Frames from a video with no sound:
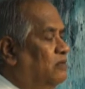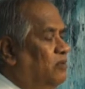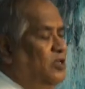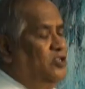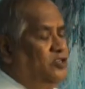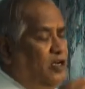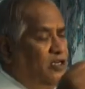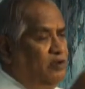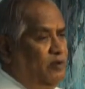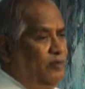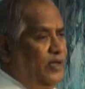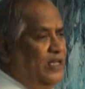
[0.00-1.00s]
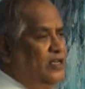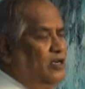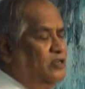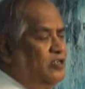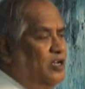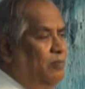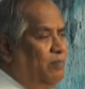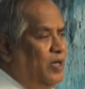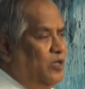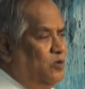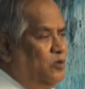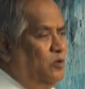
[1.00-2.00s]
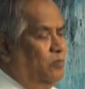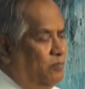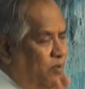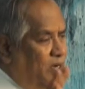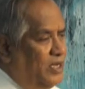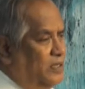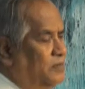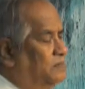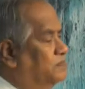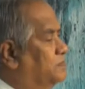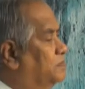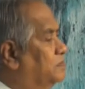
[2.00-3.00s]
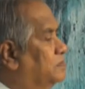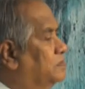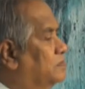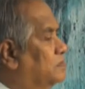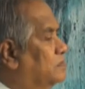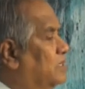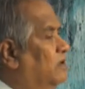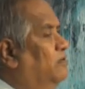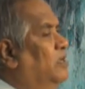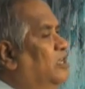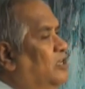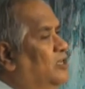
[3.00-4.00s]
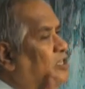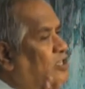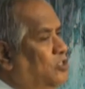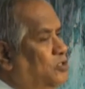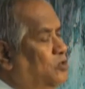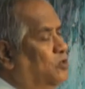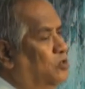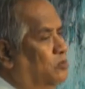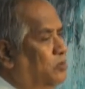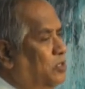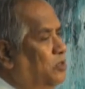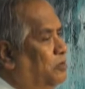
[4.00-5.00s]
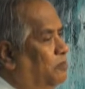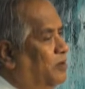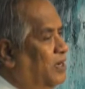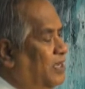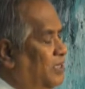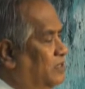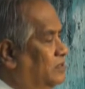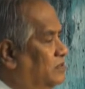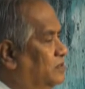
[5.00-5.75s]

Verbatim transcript: When you start your vehicle to come back home, pray. When you reach home, you pray.